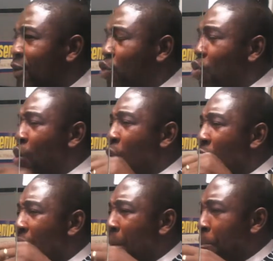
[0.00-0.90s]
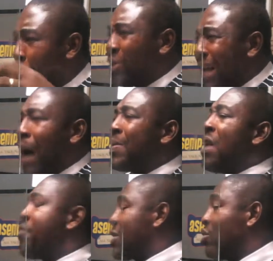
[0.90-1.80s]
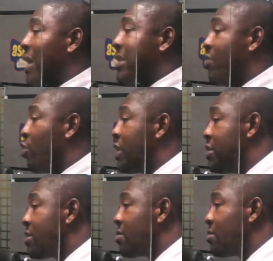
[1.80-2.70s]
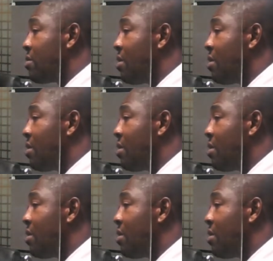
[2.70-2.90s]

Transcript: to put up the infrastructure for this.